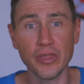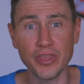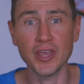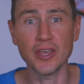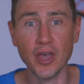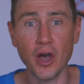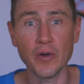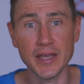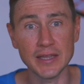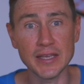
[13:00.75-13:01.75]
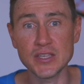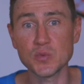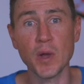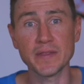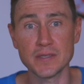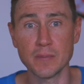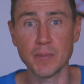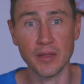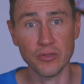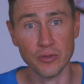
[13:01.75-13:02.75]
thing going at least once a
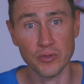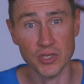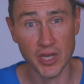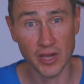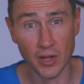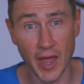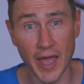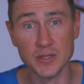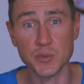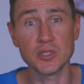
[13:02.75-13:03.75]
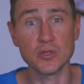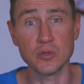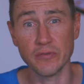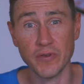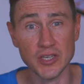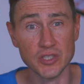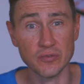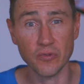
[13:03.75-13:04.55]
month on the channel as we do the Fashion